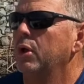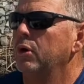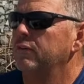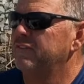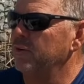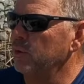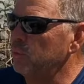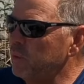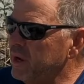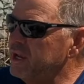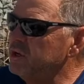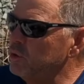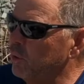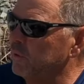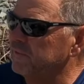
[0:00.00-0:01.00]
for
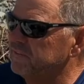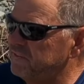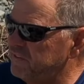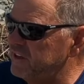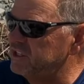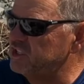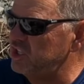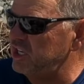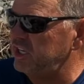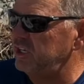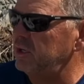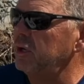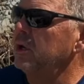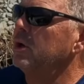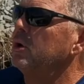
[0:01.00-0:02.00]
when you're fishing